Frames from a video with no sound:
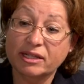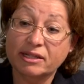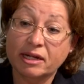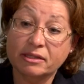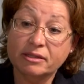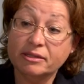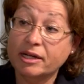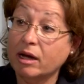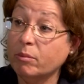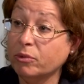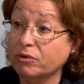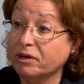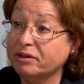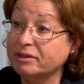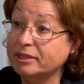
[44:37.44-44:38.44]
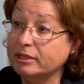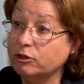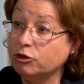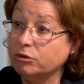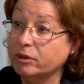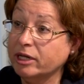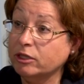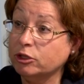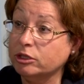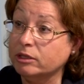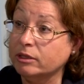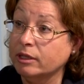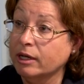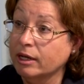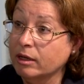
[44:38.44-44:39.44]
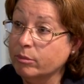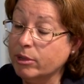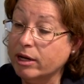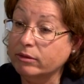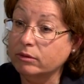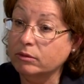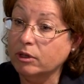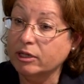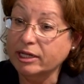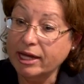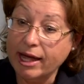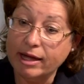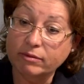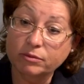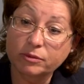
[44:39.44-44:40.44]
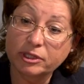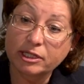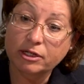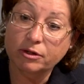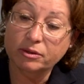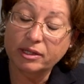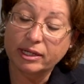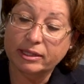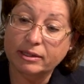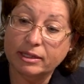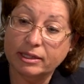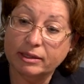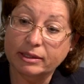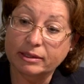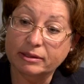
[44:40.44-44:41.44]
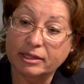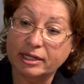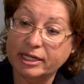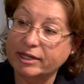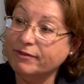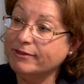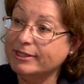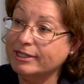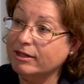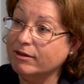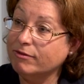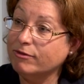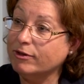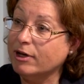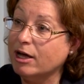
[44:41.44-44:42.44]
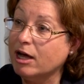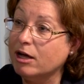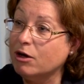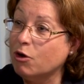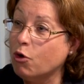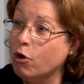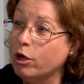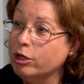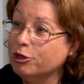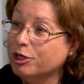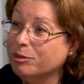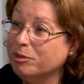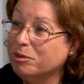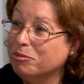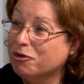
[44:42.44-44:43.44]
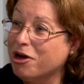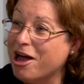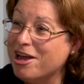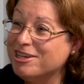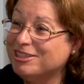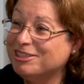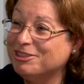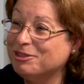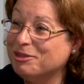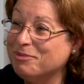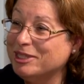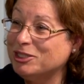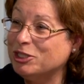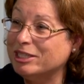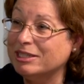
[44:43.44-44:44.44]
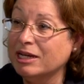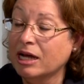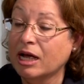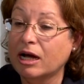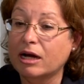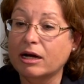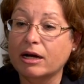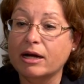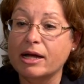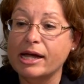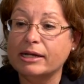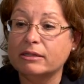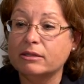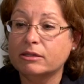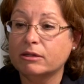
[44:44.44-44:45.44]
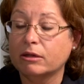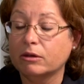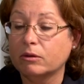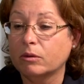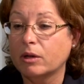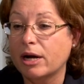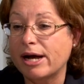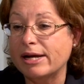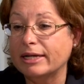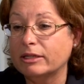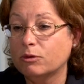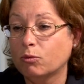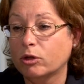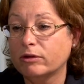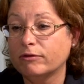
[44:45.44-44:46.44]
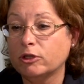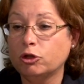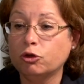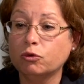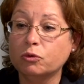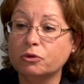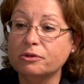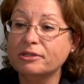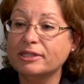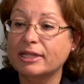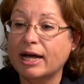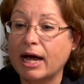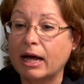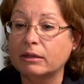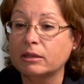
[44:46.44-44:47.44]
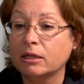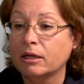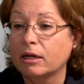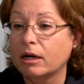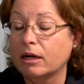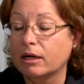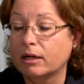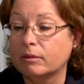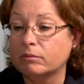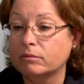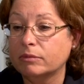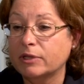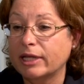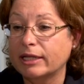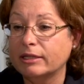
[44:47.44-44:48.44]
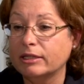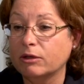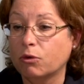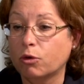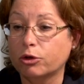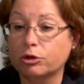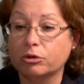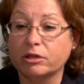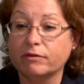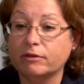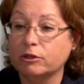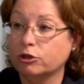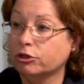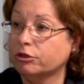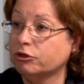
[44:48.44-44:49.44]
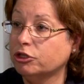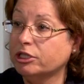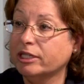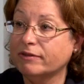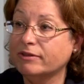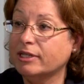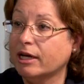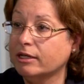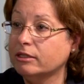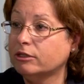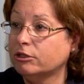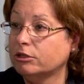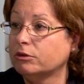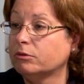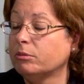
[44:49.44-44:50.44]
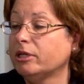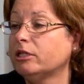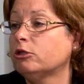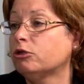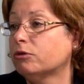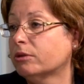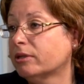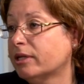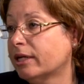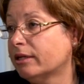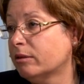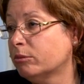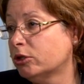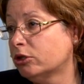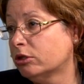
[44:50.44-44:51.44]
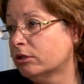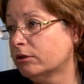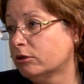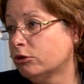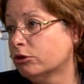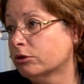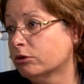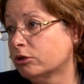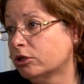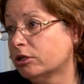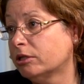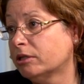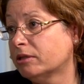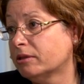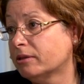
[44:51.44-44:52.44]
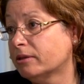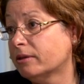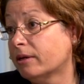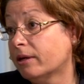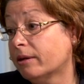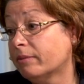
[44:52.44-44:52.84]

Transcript: that that's a temporary situation. But again, we know that the gifts of all are to be brought to the mission. And so it's one of the tools that, that the order of the church gives us to make sure that the mission of the church is